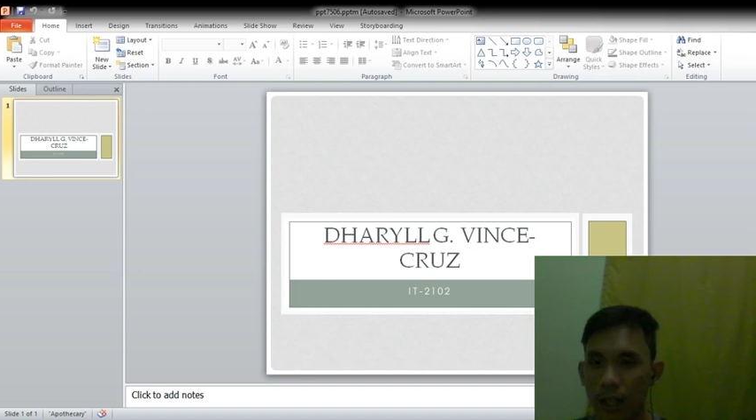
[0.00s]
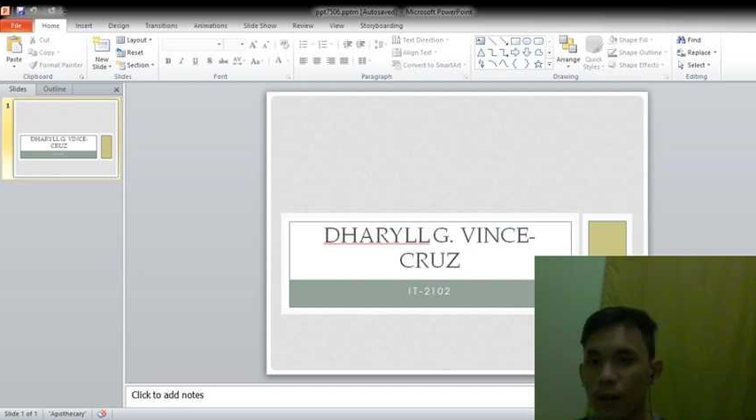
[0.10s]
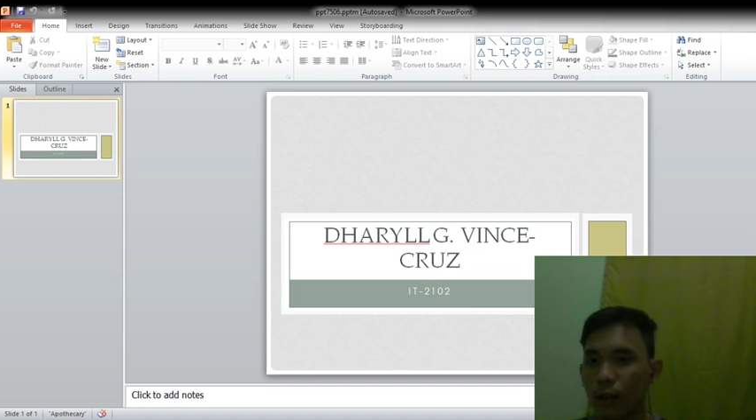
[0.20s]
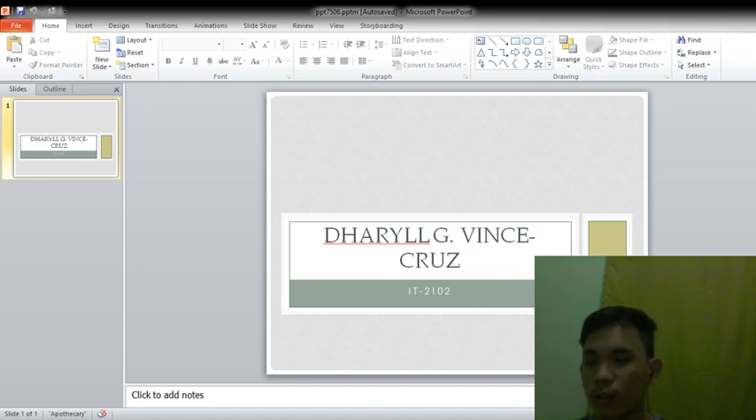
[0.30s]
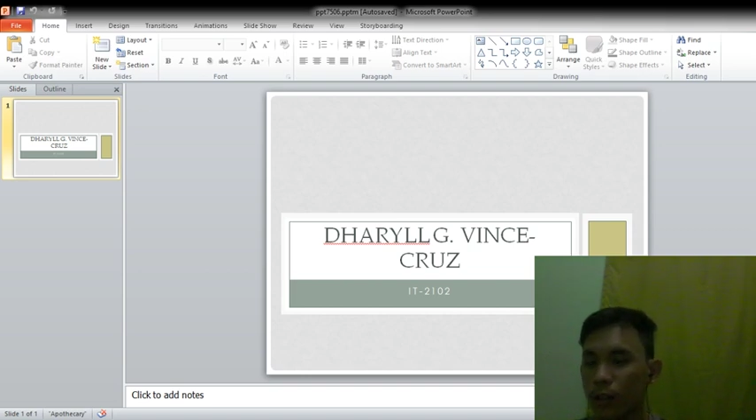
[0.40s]

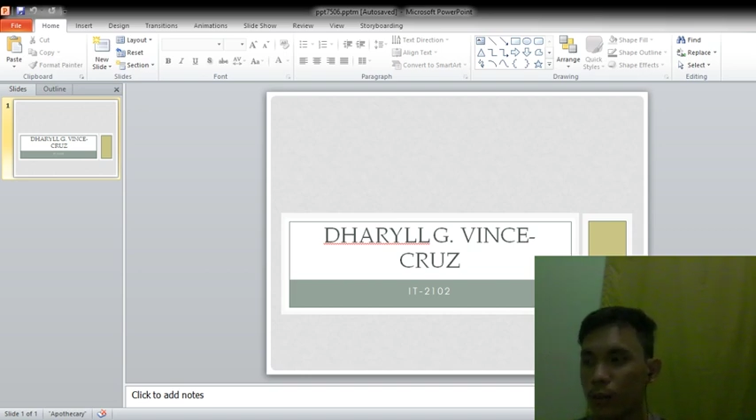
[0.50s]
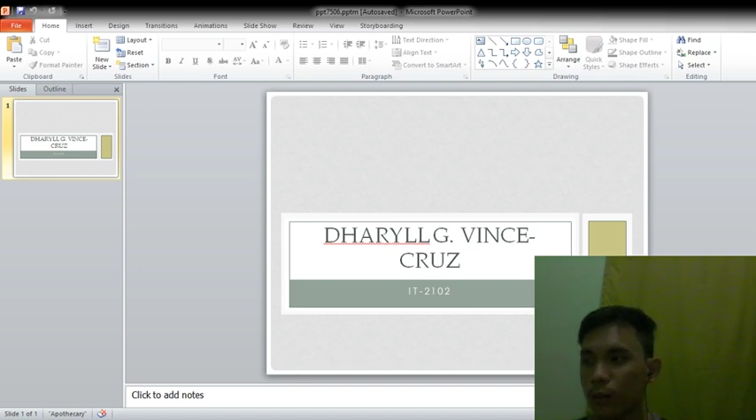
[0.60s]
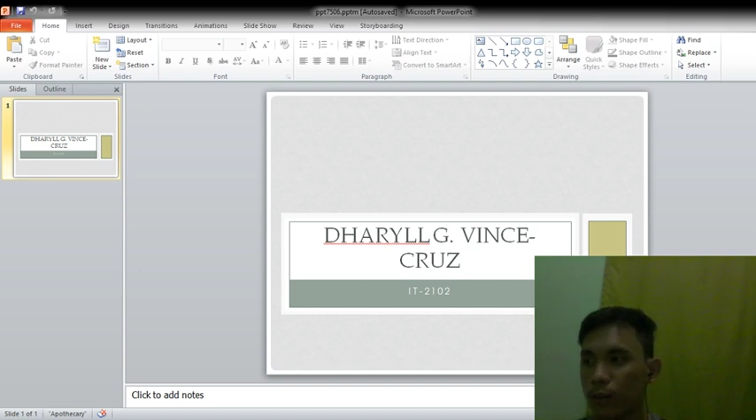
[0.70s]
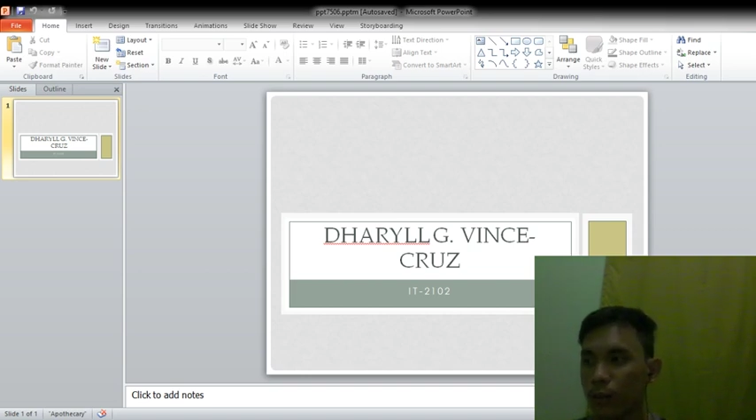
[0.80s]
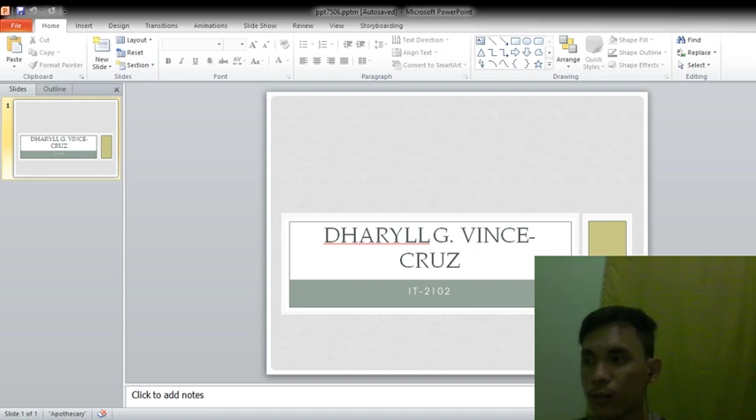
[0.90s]
also
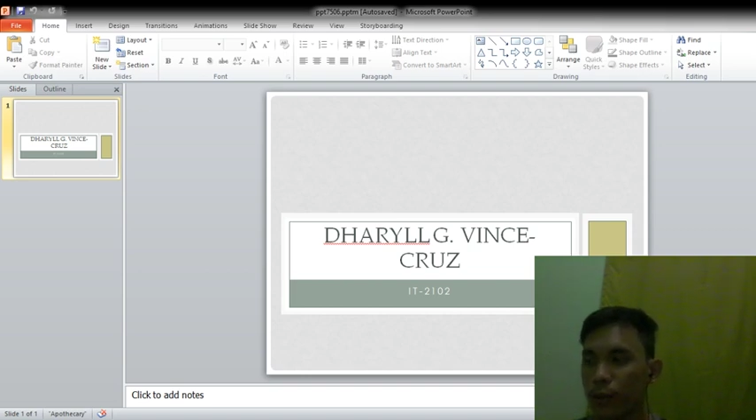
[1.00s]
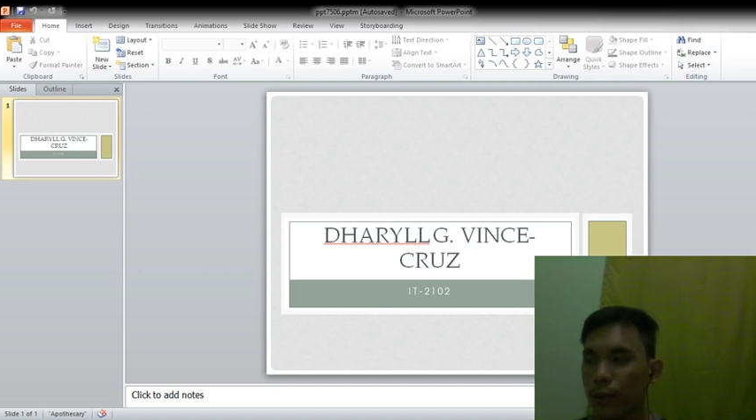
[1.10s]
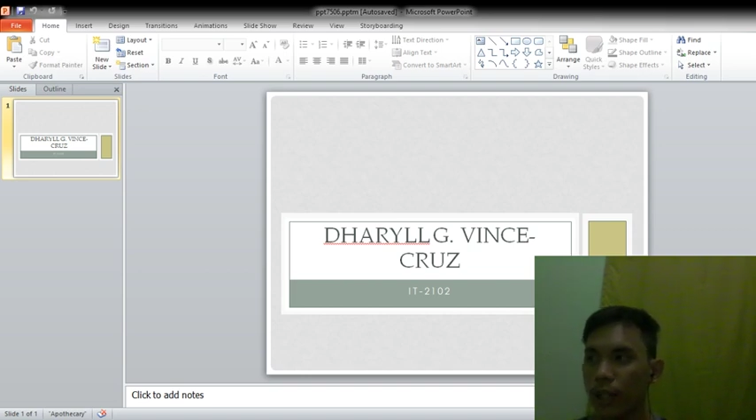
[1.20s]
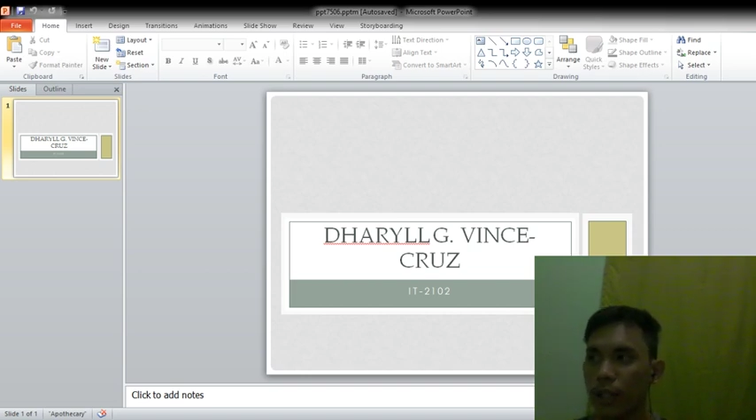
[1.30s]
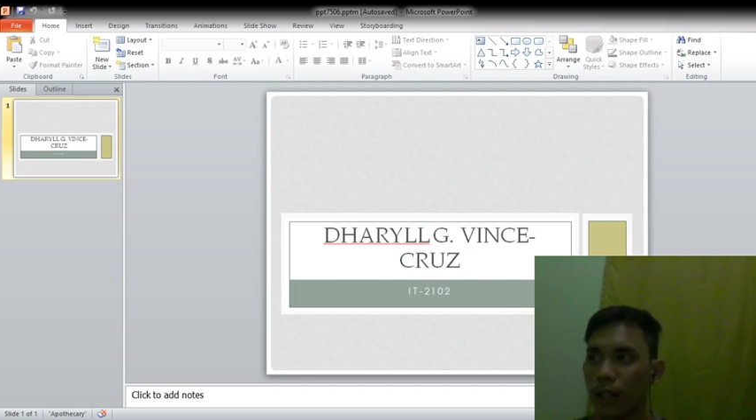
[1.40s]
you
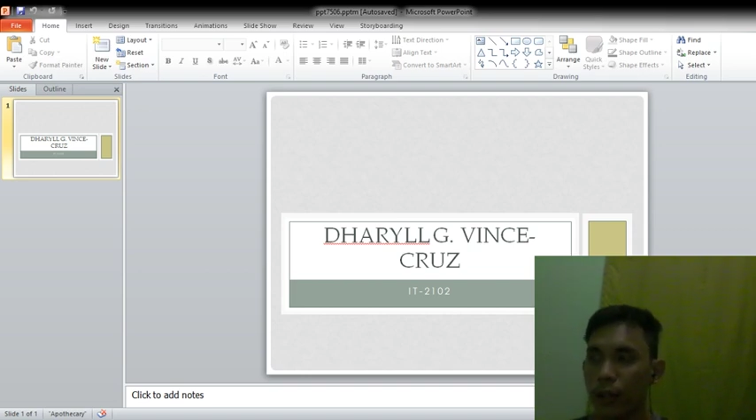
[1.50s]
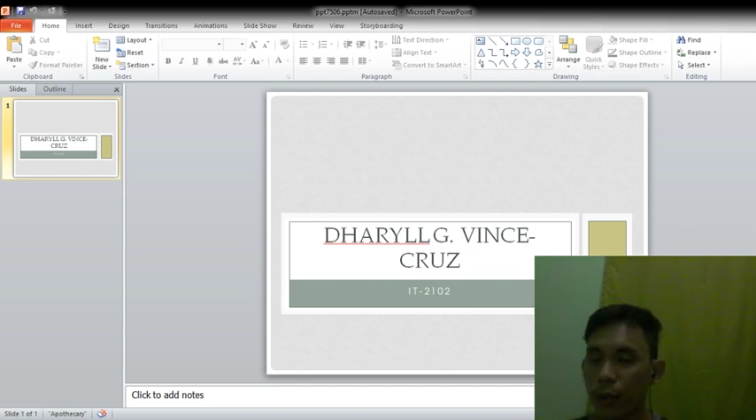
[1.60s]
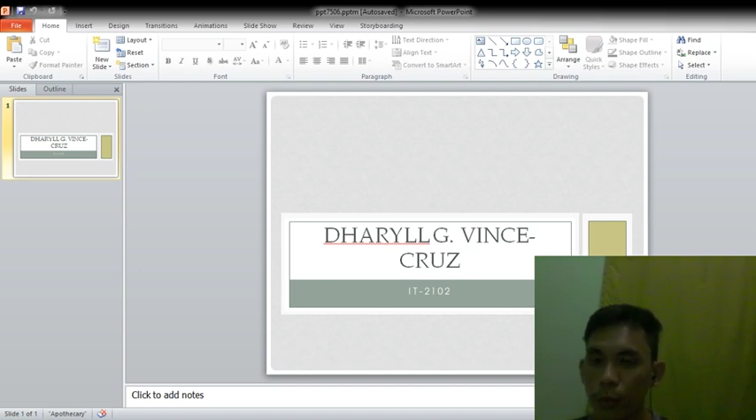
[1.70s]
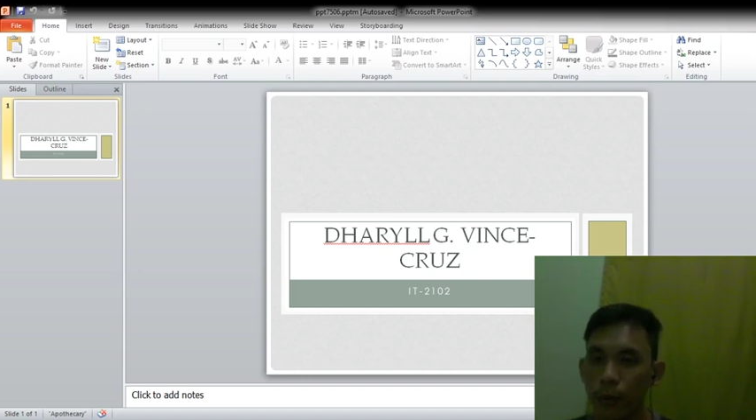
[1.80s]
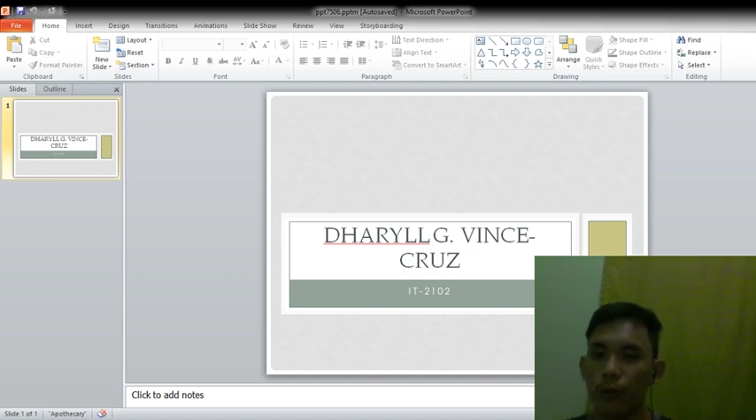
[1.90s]
will
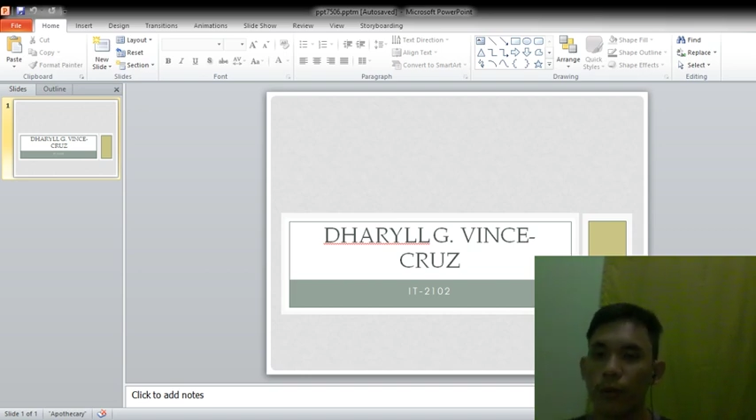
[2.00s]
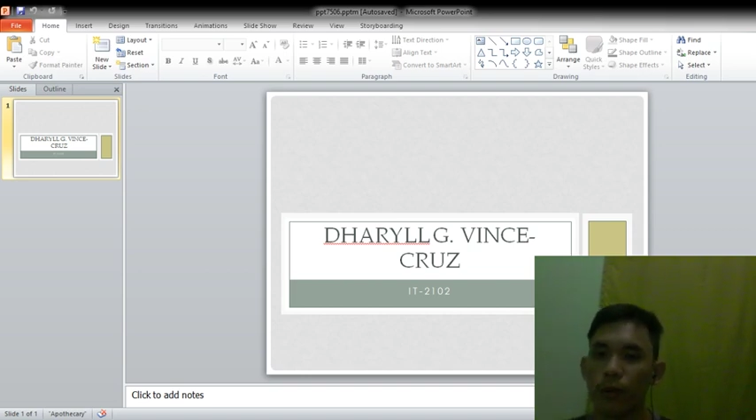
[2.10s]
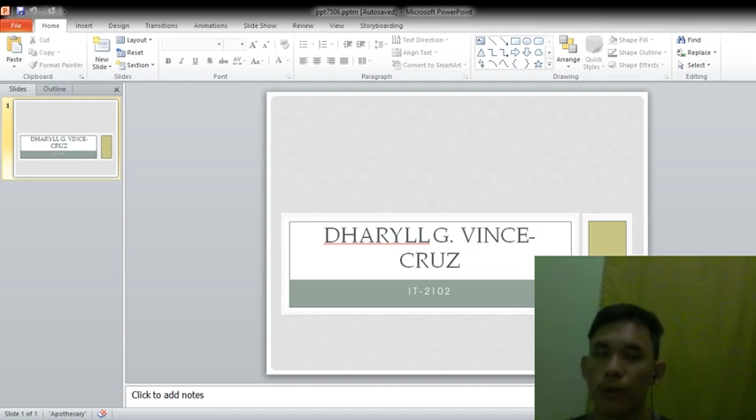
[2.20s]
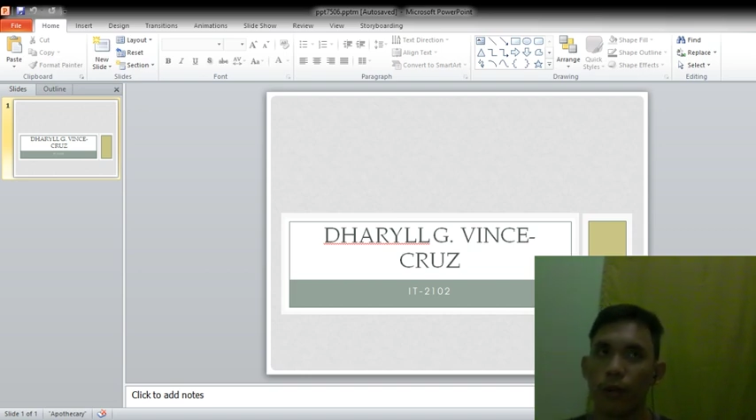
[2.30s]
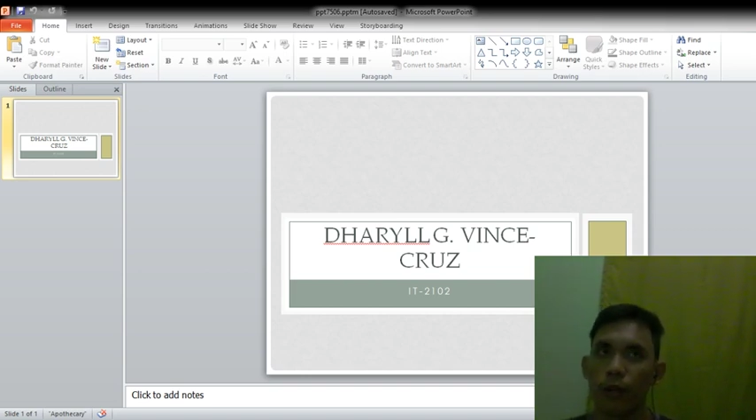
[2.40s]
know
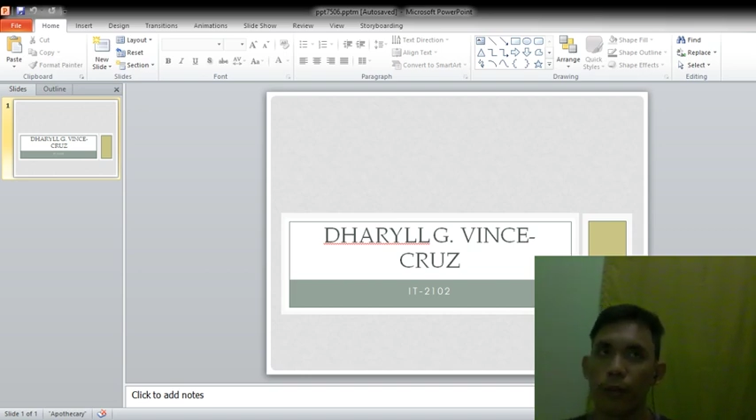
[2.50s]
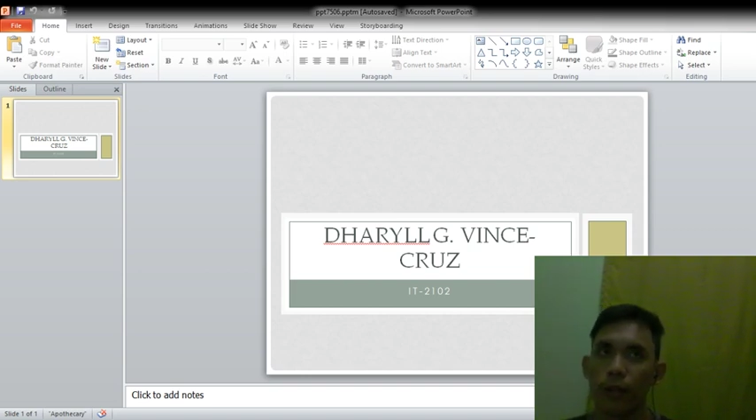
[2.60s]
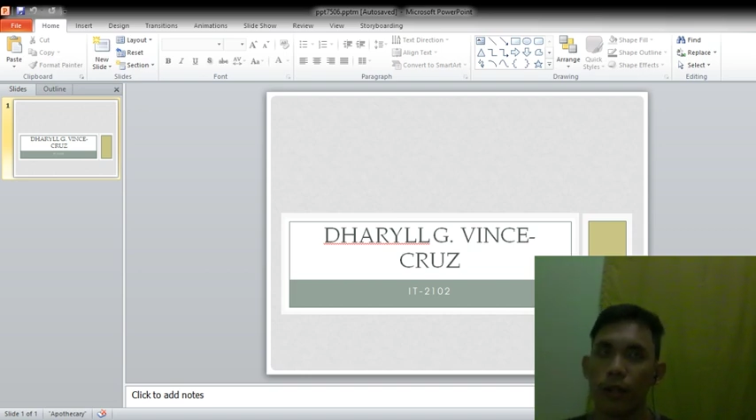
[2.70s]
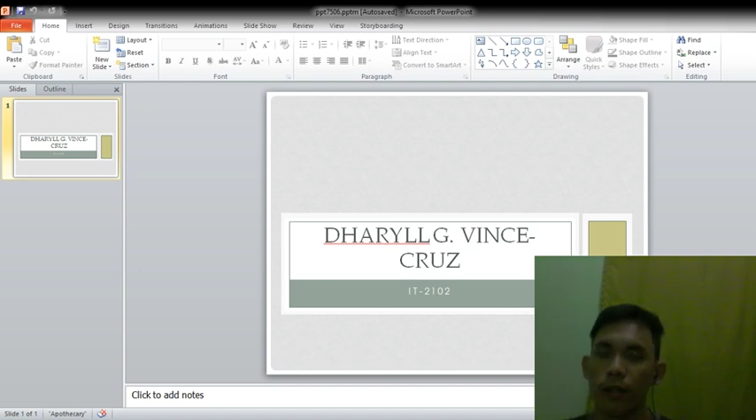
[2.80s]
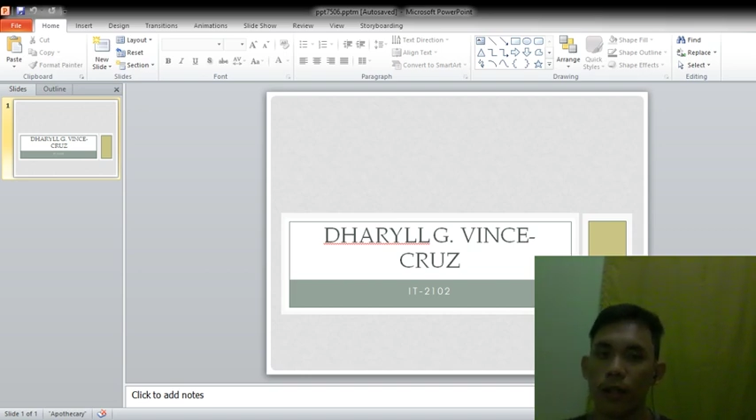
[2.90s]
or you
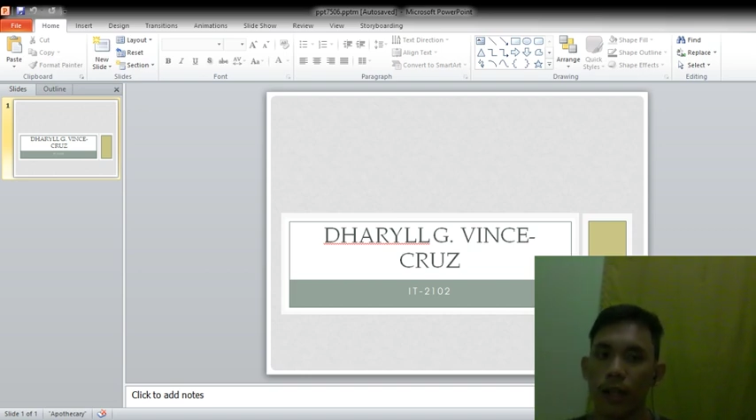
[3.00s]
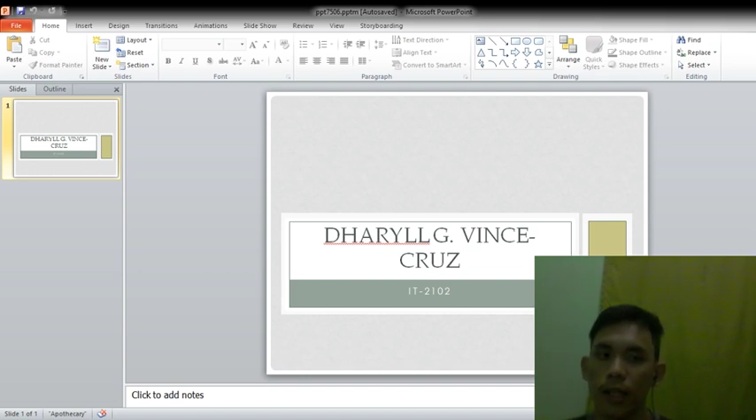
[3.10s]
will